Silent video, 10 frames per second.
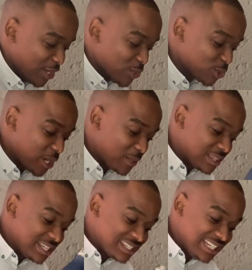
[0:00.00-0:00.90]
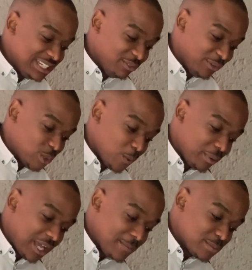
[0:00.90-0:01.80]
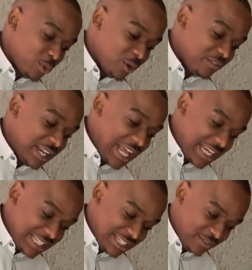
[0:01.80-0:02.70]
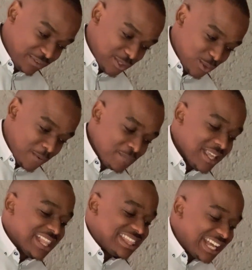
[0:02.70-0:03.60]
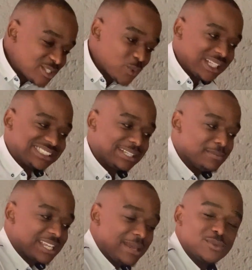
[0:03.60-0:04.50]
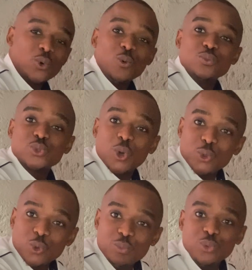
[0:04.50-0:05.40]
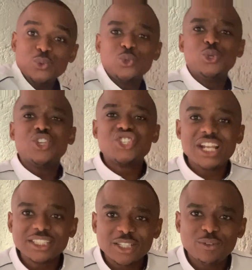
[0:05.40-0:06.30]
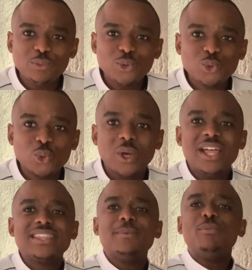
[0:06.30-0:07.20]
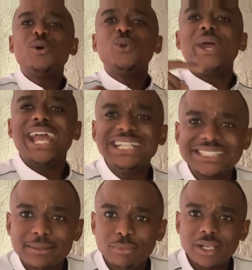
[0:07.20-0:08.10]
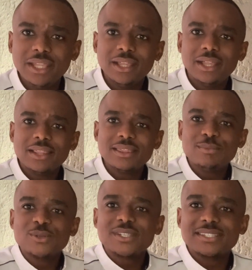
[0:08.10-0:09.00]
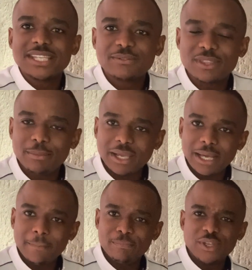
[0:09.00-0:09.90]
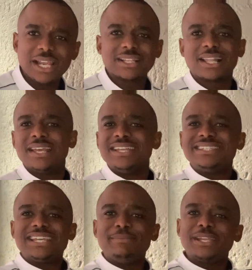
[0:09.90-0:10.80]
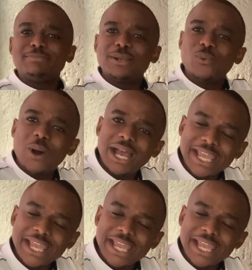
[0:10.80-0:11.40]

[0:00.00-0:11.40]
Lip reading: So now this individual becomes more of a light individual. That's why sometimes you're jealous of umuntu. The more you hate somebody, the more successful they become. You're like, damn it, man, why?